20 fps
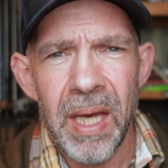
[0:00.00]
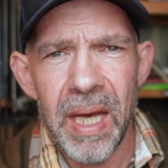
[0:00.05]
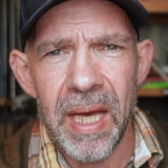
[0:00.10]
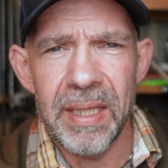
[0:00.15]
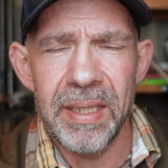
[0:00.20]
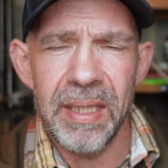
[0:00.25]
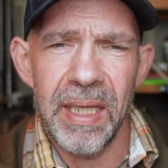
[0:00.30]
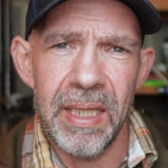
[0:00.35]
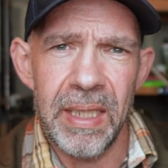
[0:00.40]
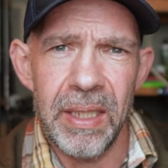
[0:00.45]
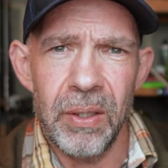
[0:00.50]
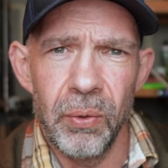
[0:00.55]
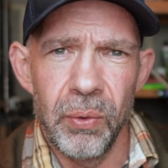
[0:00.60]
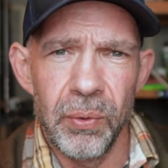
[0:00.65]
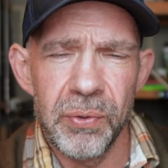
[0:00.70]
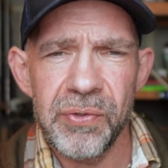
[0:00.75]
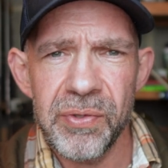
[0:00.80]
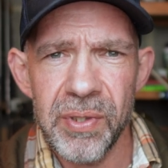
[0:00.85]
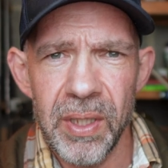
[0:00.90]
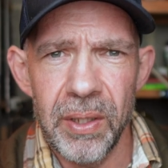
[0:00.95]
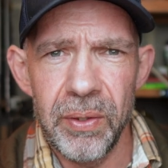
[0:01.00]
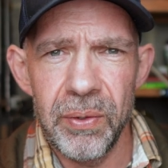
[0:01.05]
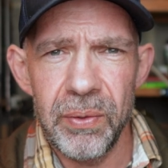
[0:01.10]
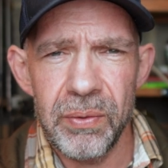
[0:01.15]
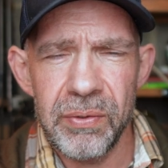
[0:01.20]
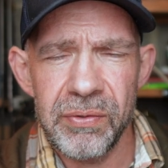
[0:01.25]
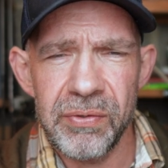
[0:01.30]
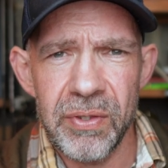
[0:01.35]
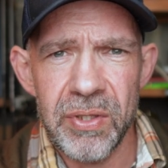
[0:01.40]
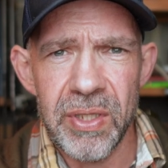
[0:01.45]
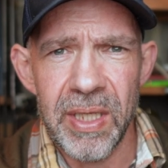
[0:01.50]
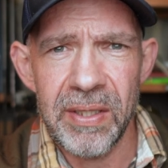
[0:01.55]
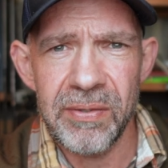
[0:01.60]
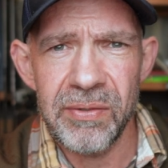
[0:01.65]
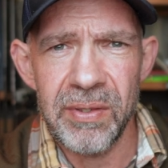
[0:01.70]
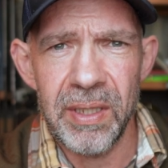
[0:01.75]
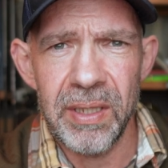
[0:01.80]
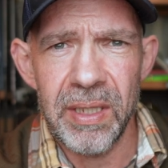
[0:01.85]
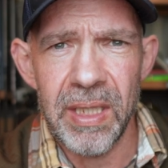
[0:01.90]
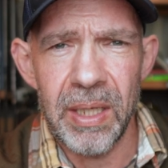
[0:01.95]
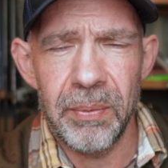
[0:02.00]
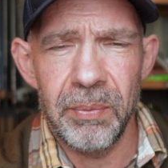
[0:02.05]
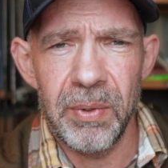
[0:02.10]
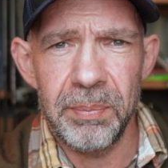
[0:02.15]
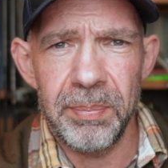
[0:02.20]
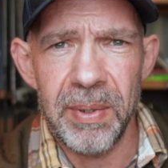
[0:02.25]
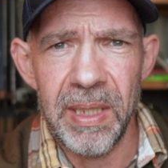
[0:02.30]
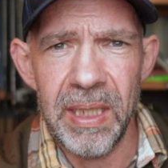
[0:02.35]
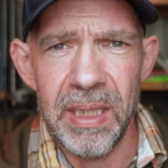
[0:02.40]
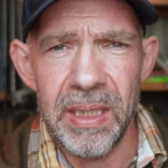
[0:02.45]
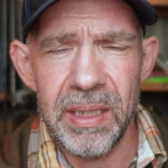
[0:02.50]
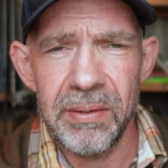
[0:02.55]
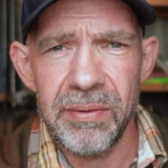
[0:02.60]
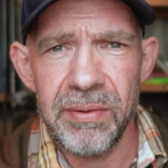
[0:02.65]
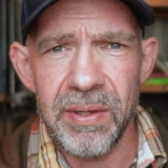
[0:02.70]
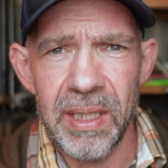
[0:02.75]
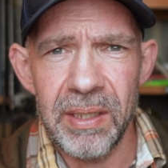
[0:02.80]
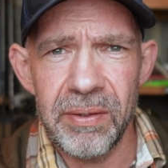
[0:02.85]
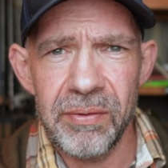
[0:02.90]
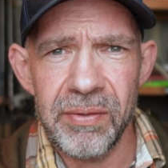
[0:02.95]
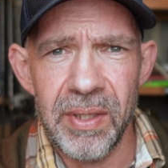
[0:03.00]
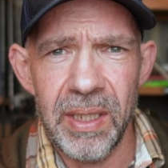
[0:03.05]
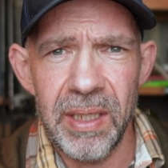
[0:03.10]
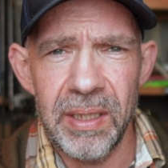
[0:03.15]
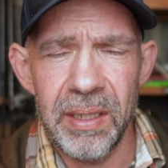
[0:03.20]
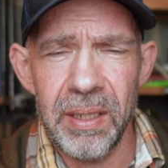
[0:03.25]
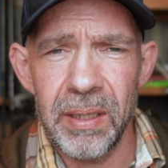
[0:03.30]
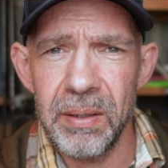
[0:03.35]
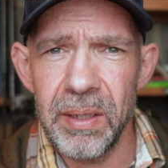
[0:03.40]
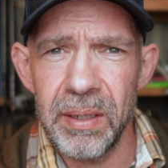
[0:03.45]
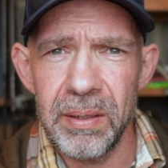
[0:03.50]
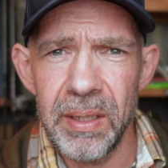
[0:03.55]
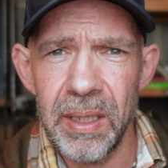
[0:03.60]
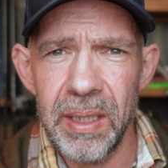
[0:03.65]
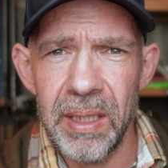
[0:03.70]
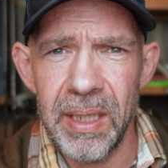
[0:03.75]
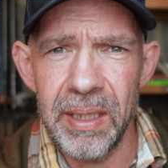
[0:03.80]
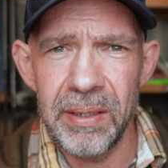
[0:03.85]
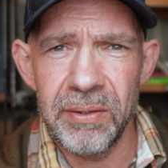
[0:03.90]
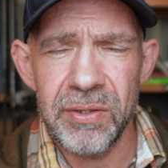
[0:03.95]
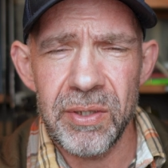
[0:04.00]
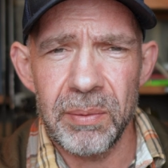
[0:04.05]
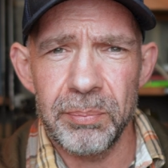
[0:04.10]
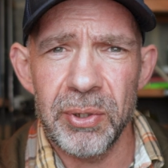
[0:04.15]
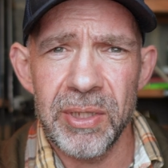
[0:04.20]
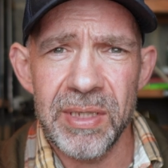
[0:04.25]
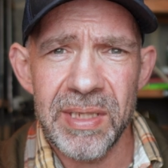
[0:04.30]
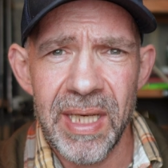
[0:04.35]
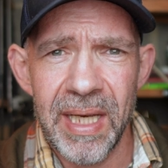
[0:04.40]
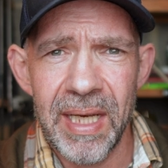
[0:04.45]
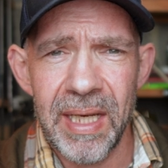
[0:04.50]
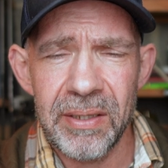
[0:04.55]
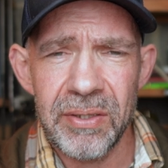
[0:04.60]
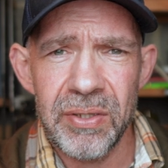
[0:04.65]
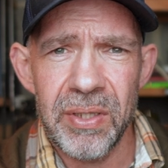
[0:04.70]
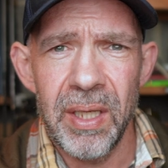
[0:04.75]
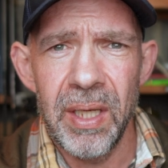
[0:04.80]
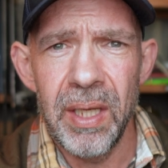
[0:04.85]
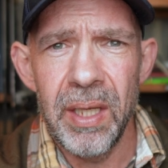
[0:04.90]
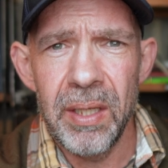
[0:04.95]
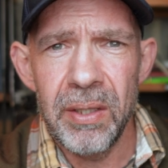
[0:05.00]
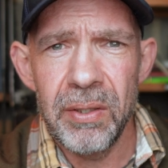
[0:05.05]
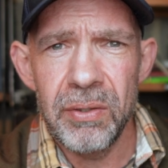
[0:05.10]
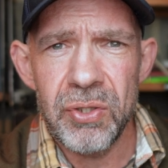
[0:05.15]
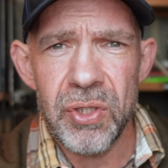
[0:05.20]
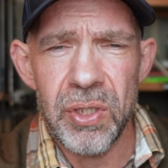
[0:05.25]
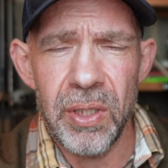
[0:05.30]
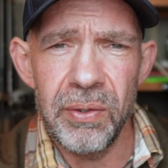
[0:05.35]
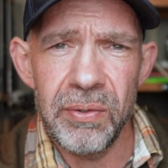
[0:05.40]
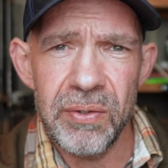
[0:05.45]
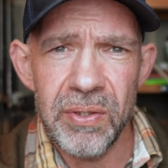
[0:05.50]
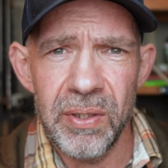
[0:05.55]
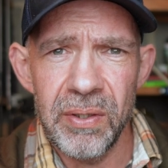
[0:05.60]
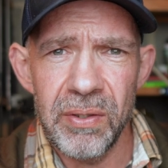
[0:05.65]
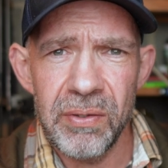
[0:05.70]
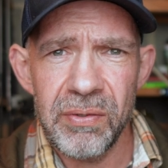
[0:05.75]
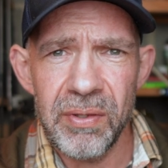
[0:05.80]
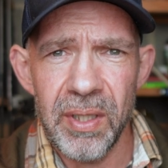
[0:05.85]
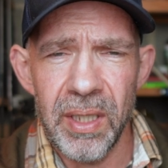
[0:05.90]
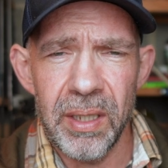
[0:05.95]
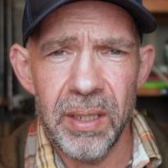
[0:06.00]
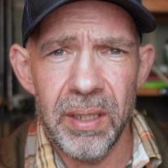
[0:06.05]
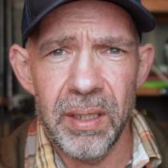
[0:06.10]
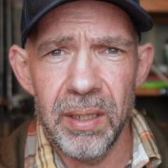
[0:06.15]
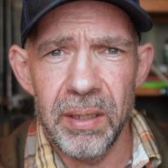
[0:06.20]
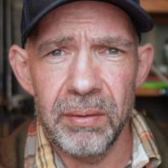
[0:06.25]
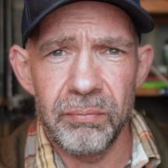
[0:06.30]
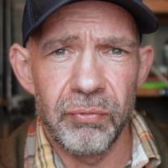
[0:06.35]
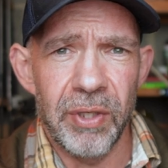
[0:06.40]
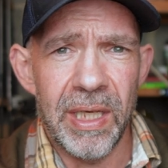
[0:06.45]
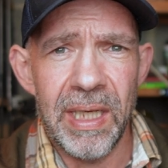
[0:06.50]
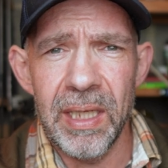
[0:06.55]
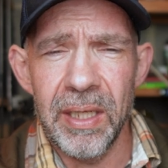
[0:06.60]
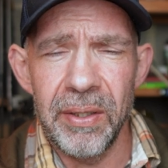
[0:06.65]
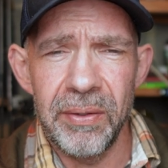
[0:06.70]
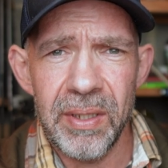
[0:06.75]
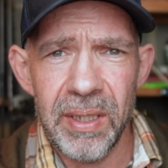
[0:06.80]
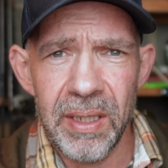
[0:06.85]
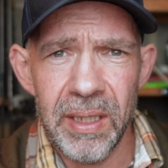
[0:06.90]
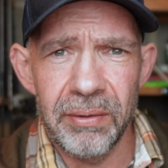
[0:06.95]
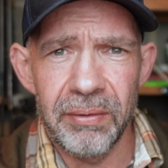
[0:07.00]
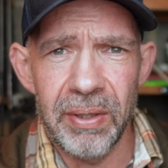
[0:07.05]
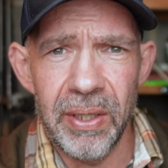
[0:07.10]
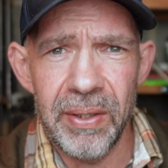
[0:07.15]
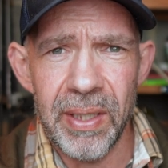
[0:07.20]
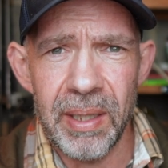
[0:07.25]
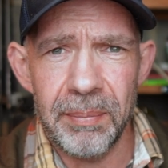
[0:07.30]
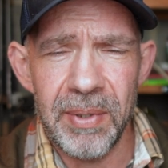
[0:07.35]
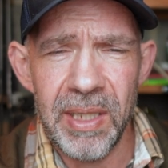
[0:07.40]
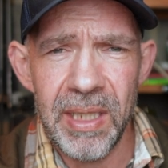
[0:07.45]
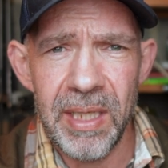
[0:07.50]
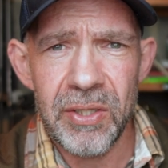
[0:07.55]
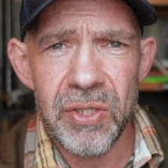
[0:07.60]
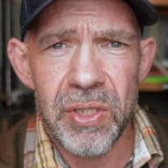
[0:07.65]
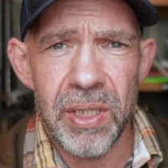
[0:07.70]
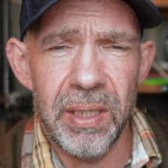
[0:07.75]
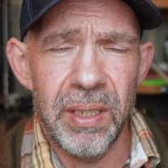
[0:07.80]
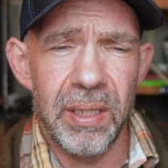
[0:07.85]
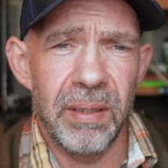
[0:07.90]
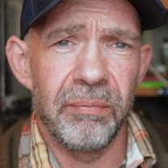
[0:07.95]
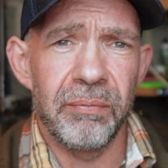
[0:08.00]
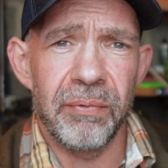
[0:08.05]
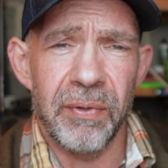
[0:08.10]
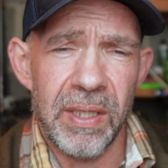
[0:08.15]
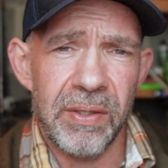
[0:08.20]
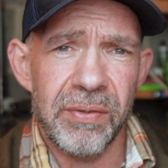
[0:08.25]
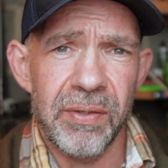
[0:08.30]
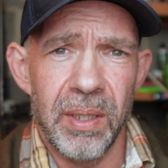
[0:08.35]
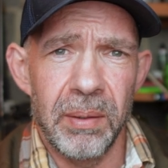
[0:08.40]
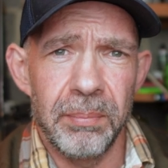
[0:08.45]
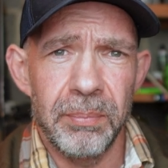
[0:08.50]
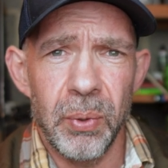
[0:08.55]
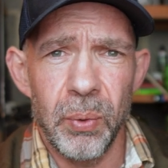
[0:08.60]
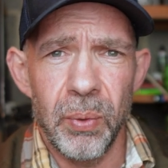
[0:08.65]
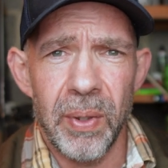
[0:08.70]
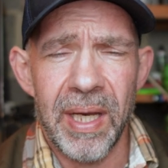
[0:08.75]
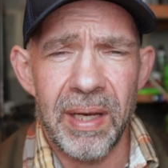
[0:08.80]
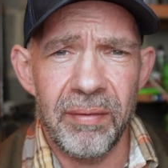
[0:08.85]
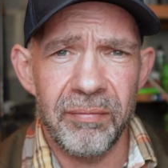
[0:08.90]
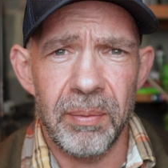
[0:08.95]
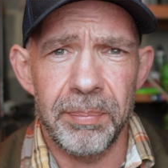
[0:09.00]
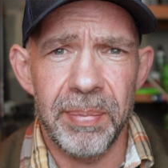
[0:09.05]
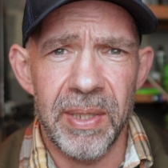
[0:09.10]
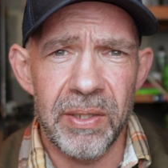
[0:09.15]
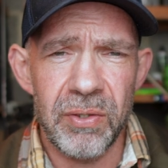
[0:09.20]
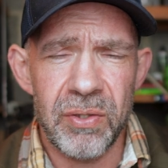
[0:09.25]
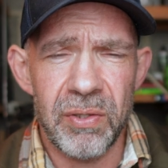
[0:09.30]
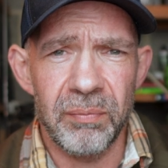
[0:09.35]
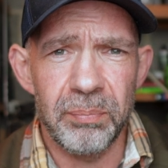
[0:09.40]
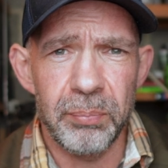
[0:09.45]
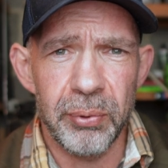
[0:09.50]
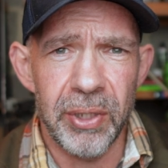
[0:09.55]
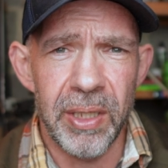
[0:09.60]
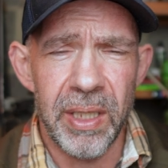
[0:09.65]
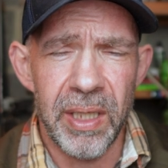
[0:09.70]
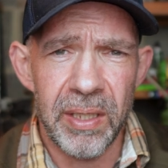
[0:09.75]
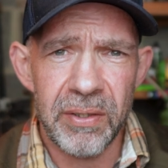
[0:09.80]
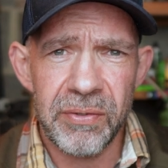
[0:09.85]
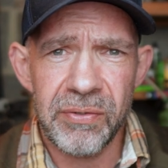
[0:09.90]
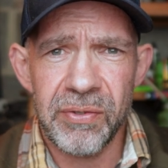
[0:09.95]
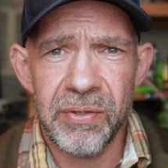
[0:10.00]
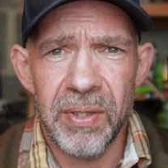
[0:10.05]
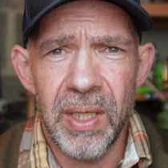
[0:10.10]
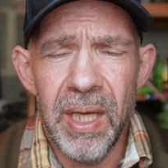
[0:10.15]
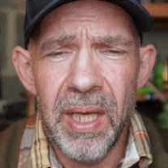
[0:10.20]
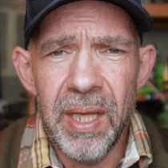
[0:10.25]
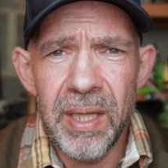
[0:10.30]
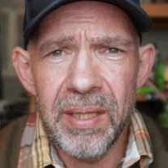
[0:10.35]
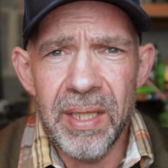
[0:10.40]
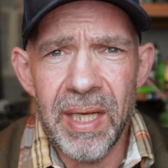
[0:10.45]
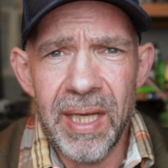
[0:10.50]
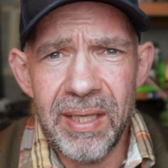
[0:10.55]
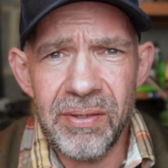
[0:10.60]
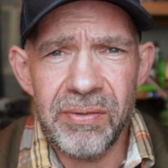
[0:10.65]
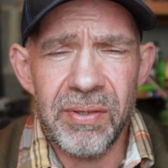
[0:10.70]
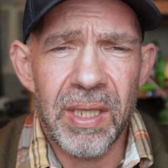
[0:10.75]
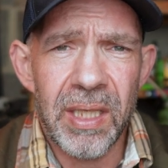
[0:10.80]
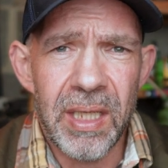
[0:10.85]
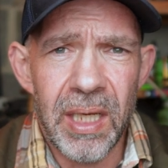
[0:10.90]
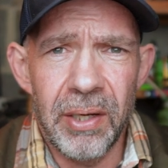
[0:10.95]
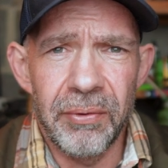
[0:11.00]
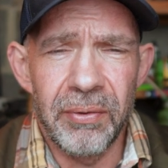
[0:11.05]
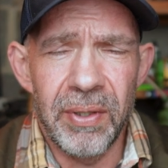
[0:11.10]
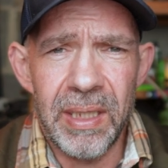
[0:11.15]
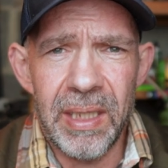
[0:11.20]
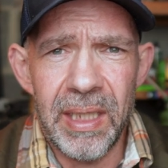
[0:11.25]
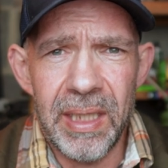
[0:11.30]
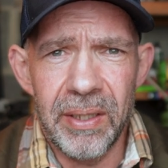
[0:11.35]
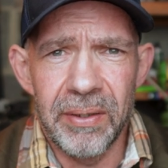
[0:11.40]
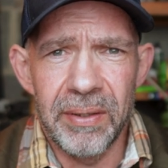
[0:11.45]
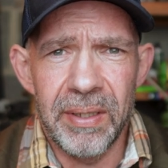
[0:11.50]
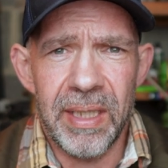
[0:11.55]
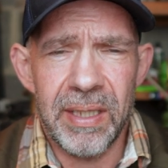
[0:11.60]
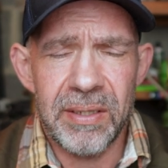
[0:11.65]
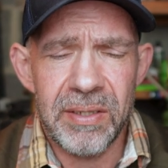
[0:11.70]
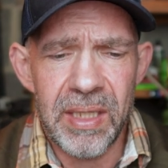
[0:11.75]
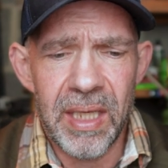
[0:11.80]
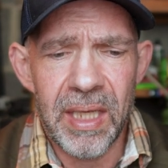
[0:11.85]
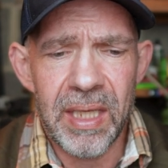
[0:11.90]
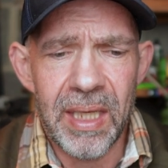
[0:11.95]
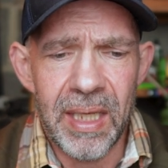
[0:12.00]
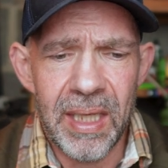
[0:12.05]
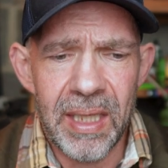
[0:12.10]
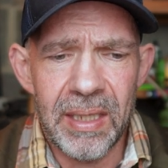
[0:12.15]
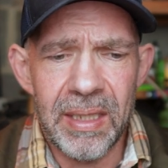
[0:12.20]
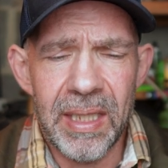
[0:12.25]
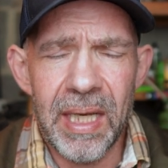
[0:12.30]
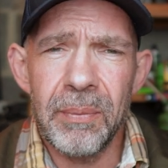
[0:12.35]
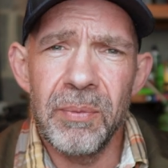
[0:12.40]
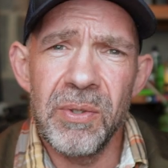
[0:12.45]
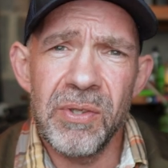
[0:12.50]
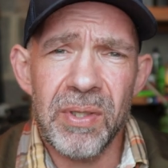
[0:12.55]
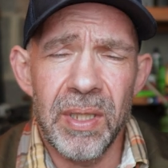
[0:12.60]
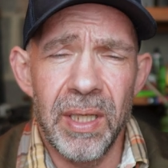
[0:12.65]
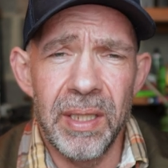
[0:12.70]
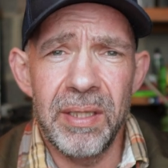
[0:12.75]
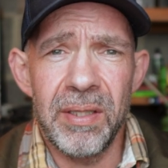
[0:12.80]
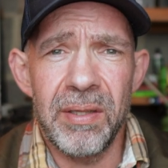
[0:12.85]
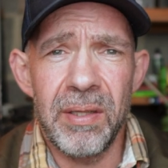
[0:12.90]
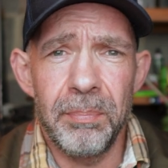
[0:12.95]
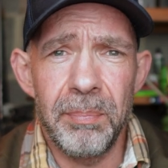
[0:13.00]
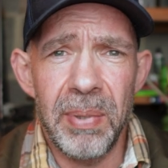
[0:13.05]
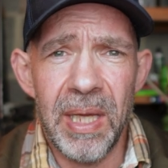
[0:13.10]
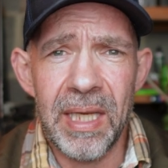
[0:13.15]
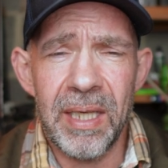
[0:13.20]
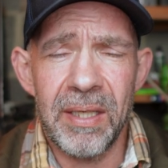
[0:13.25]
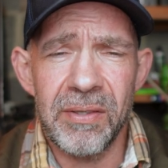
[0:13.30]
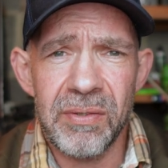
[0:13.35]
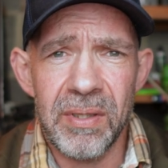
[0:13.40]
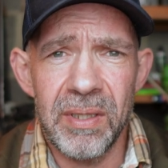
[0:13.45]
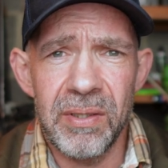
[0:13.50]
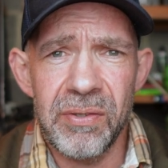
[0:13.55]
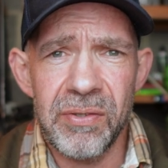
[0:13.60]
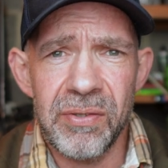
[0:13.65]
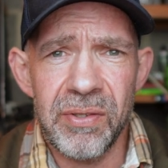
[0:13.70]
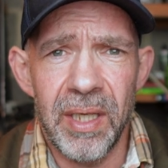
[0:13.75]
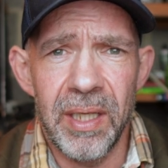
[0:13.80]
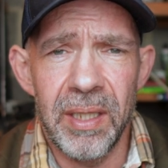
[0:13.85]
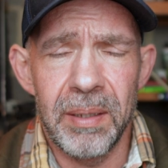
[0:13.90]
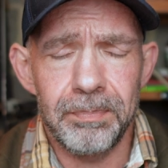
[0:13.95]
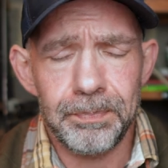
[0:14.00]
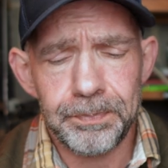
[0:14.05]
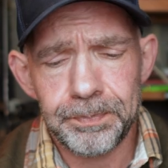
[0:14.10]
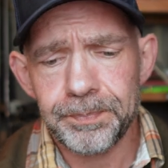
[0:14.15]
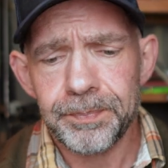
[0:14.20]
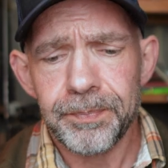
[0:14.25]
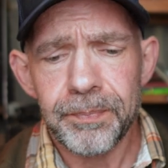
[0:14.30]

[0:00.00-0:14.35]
And they also suggested there would be things in to protect shooters that are reloading their own ammunition and, for example, have a bunch of brass that isn't currently on their ticket. And that was kind of the biggest concern,